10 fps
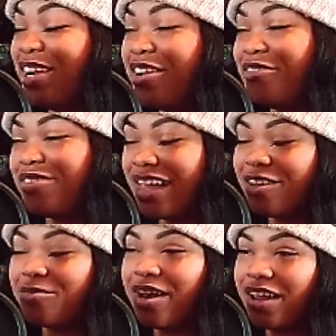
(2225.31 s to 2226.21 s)
Sure. If you
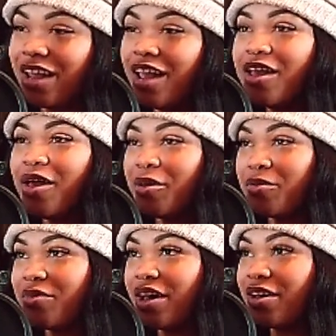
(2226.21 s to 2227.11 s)
think about it, hell
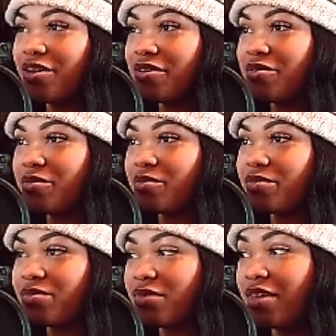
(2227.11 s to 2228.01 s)
yeah. But um,
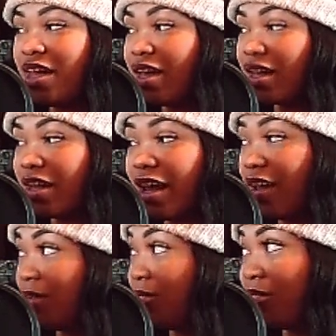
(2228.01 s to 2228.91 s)
yeah,
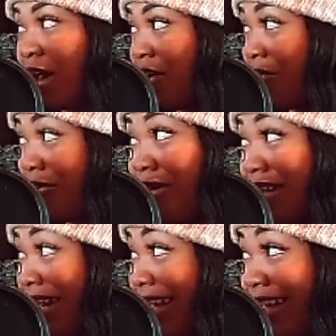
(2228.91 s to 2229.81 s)
like power, yeah. all
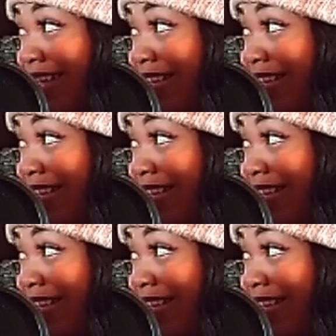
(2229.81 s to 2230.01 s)
of that.